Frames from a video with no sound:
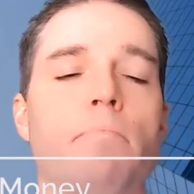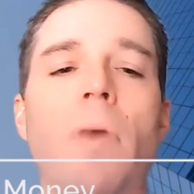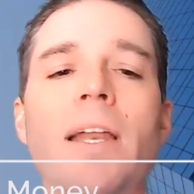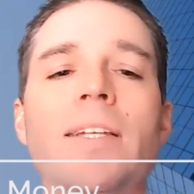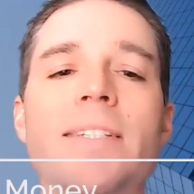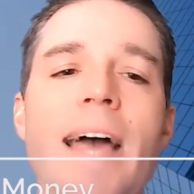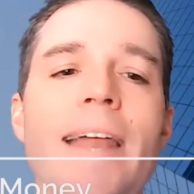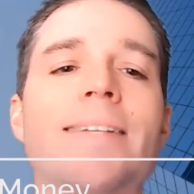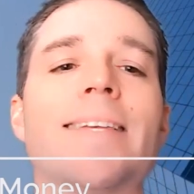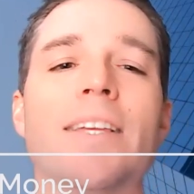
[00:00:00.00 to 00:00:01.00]
Money
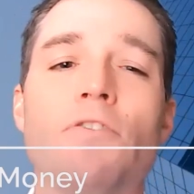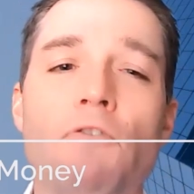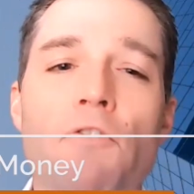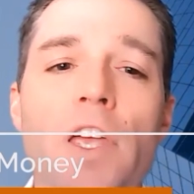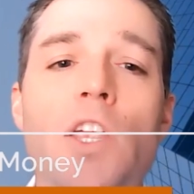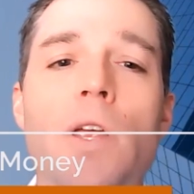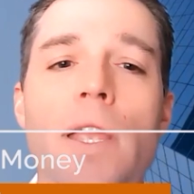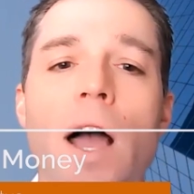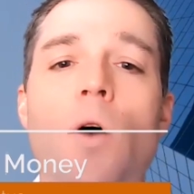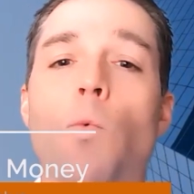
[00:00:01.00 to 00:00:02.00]
status is
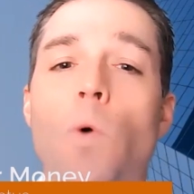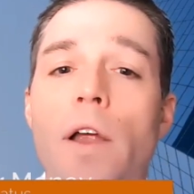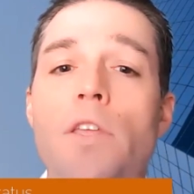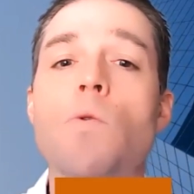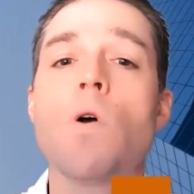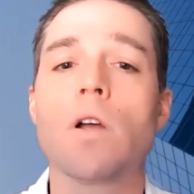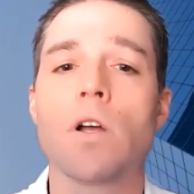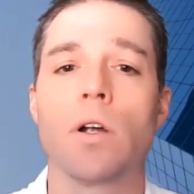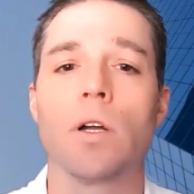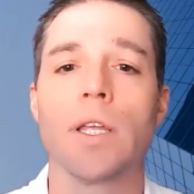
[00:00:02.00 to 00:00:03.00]
figuring out where you are
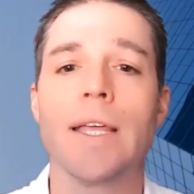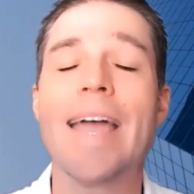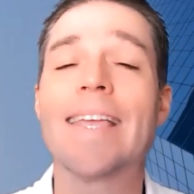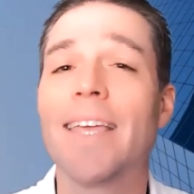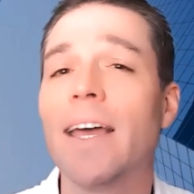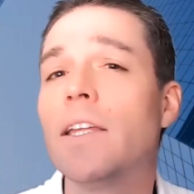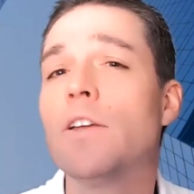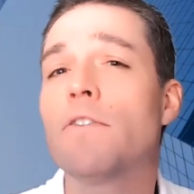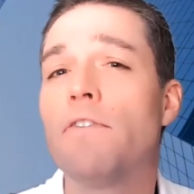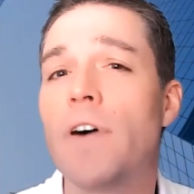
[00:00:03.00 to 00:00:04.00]
currently and getting
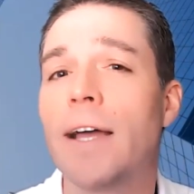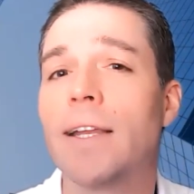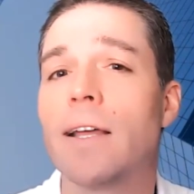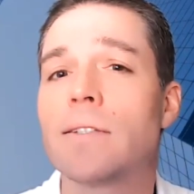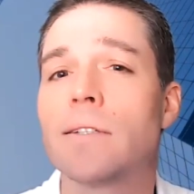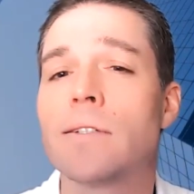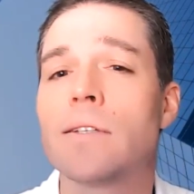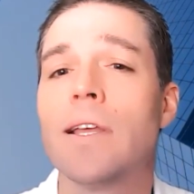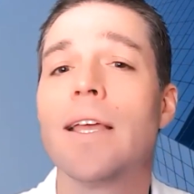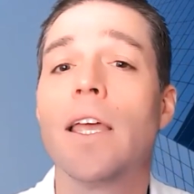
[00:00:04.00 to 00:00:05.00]
your
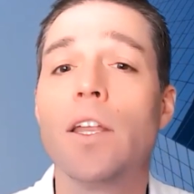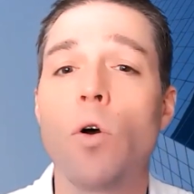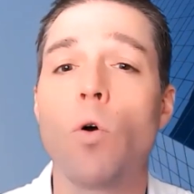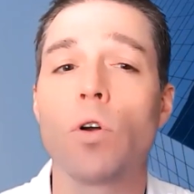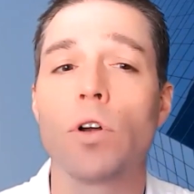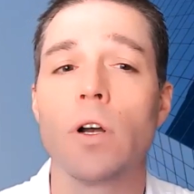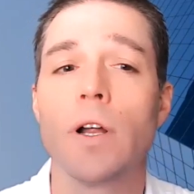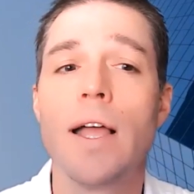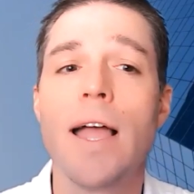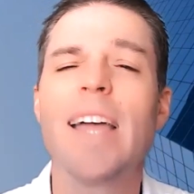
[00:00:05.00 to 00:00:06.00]
finances in order
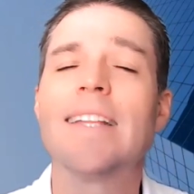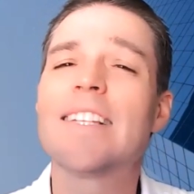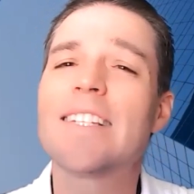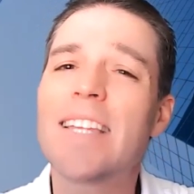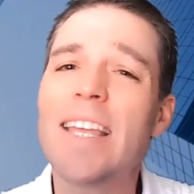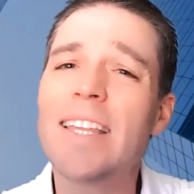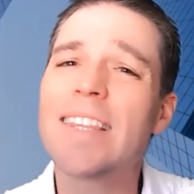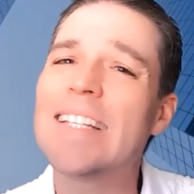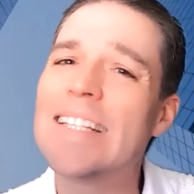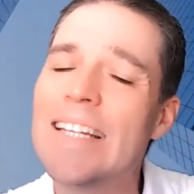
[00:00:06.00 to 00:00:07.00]
and seeing
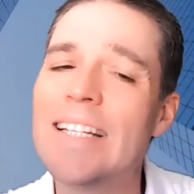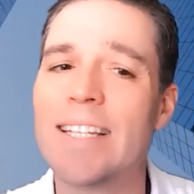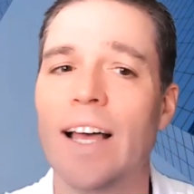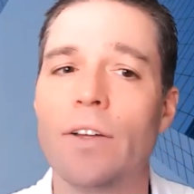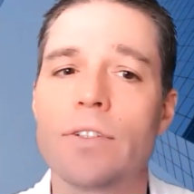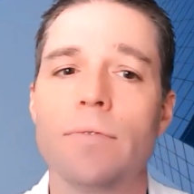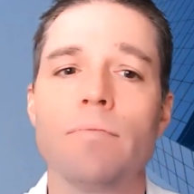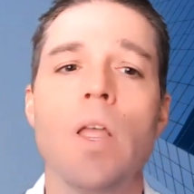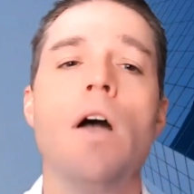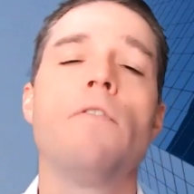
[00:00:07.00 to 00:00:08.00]
the details.
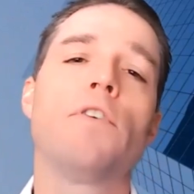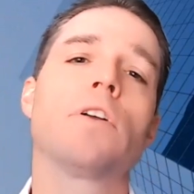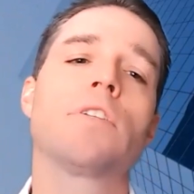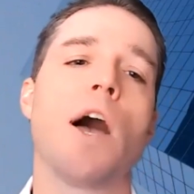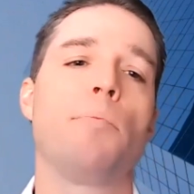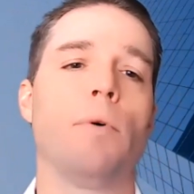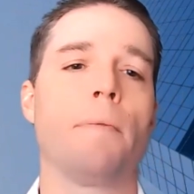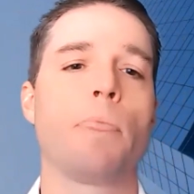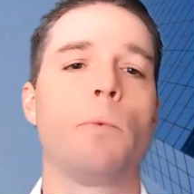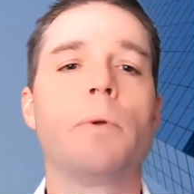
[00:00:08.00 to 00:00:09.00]
For example,
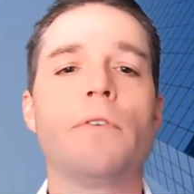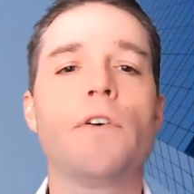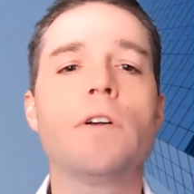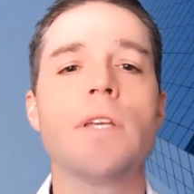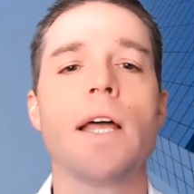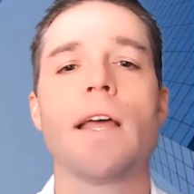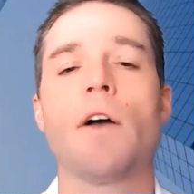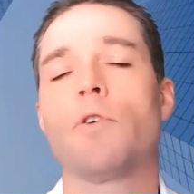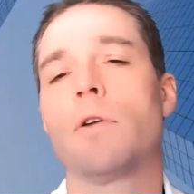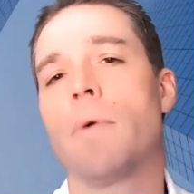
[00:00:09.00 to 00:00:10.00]
when we first sat down
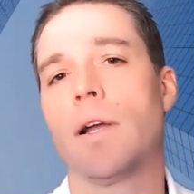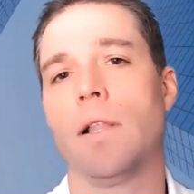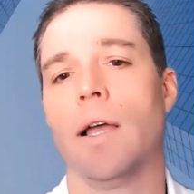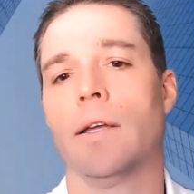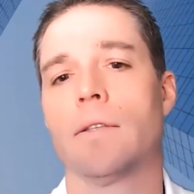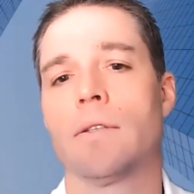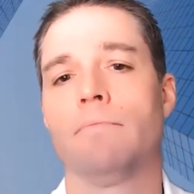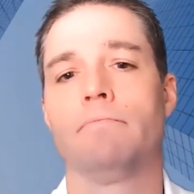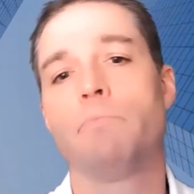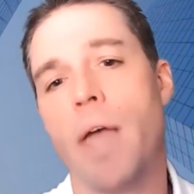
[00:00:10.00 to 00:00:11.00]
with one of my clients,
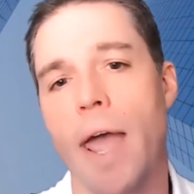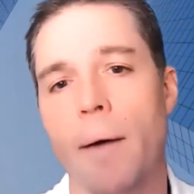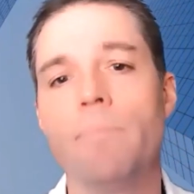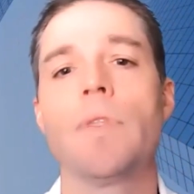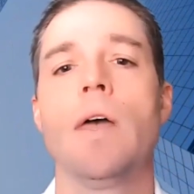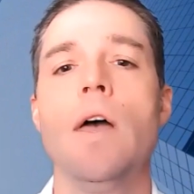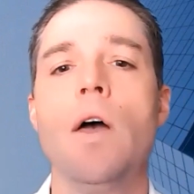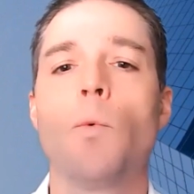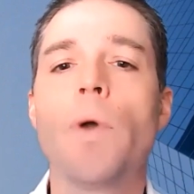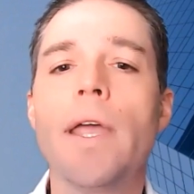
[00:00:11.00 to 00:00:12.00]
Pam,
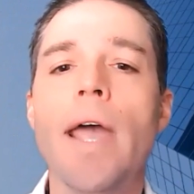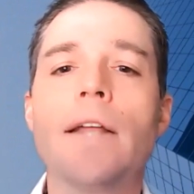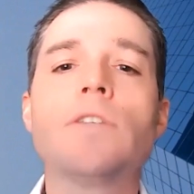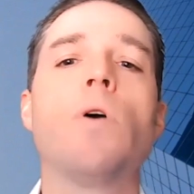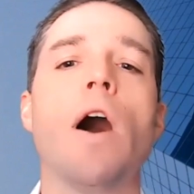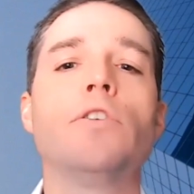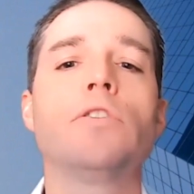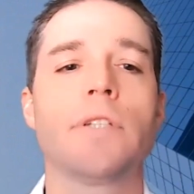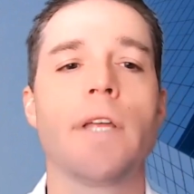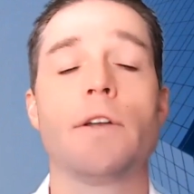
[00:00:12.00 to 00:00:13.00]
we had to
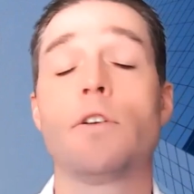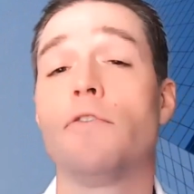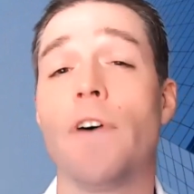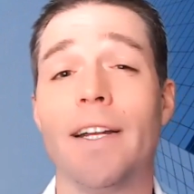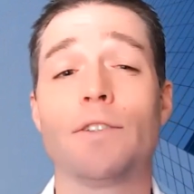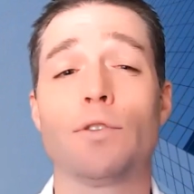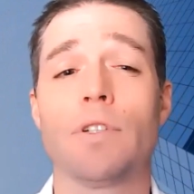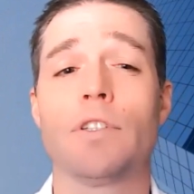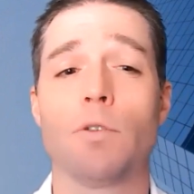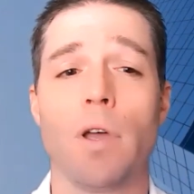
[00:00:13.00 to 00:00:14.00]
understand her financial
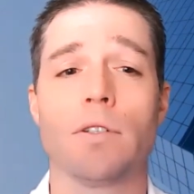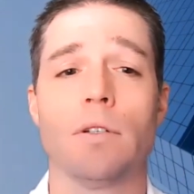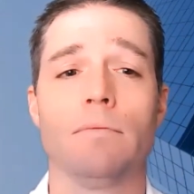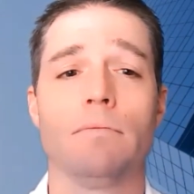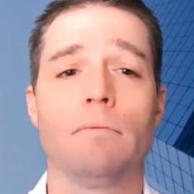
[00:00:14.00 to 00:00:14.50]
situation.